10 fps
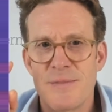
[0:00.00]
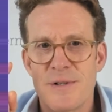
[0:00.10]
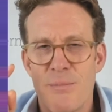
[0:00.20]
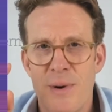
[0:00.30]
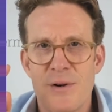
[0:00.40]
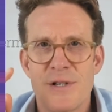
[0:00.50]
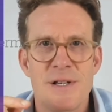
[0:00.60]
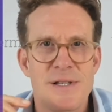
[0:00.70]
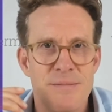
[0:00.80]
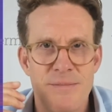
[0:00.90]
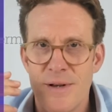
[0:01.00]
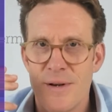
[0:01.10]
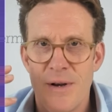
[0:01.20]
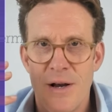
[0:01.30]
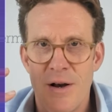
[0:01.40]
So parasites
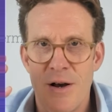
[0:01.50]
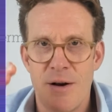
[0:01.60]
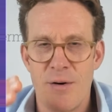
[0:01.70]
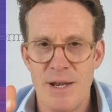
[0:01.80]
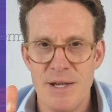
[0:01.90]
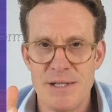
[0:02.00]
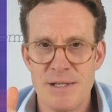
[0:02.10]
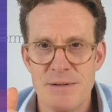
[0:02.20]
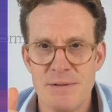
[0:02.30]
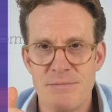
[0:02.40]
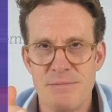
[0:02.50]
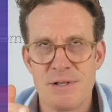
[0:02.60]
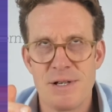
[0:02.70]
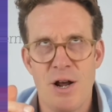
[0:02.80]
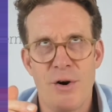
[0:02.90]
are in this
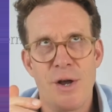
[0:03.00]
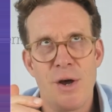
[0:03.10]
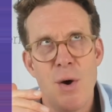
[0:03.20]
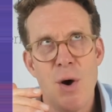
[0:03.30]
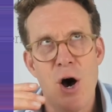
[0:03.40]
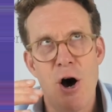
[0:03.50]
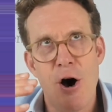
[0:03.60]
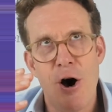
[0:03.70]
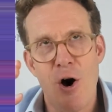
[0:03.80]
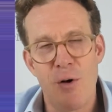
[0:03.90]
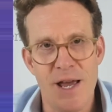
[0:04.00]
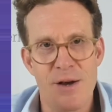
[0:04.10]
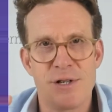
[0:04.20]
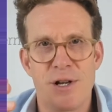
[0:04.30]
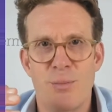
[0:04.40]
scenario are on the
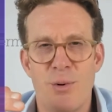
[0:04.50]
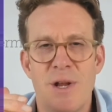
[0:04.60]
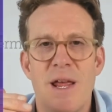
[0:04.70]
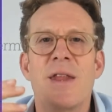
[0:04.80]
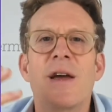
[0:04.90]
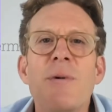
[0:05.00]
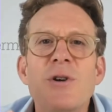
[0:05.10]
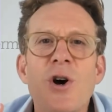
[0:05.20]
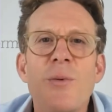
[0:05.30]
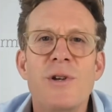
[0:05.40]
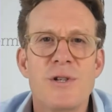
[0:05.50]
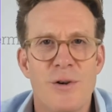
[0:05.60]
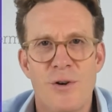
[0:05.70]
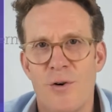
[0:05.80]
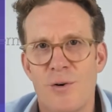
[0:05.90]
outside of the body, and the most common is of
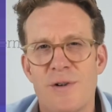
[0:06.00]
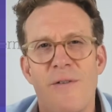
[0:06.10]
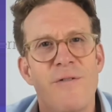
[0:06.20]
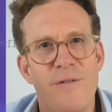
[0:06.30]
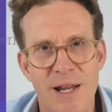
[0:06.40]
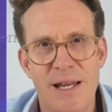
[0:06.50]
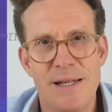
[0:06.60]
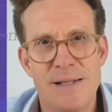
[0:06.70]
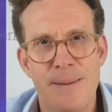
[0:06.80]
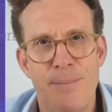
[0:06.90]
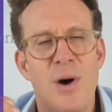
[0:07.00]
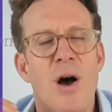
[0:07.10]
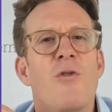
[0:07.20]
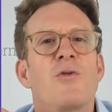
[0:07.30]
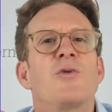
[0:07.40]
course fleas, but
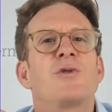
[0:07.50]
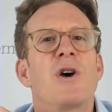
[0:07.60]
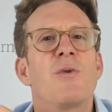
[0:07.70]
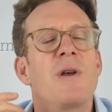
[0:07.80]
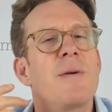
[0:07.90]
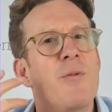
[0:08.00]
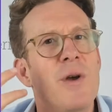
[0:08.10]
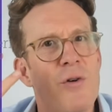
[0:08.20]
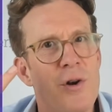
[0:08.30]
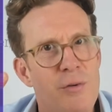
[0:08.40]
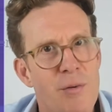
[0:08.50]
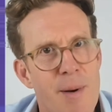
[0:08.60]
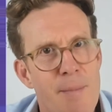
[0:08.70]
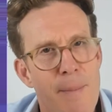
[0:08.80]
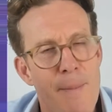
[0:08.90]
also we've got to
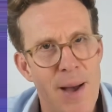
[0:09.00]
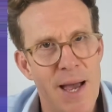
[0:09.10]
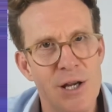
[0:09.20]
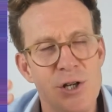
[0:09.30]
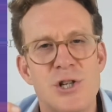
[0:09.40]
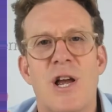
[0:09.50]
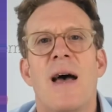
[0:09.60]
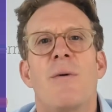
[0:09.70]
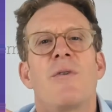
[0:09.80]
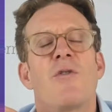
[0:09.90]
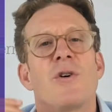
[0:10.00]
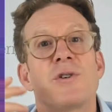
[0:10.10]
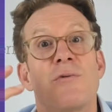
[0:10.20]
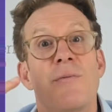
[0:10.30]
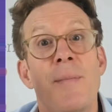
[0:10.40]
remember mange, and we've got
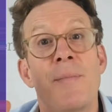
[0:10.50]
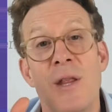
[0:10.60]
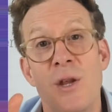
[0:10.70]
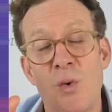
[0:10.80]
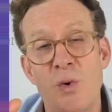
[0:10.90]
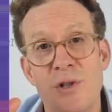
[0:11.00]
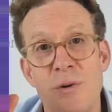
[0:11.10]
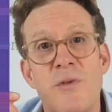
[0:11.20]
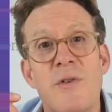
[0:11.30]
to remember in the autumn we've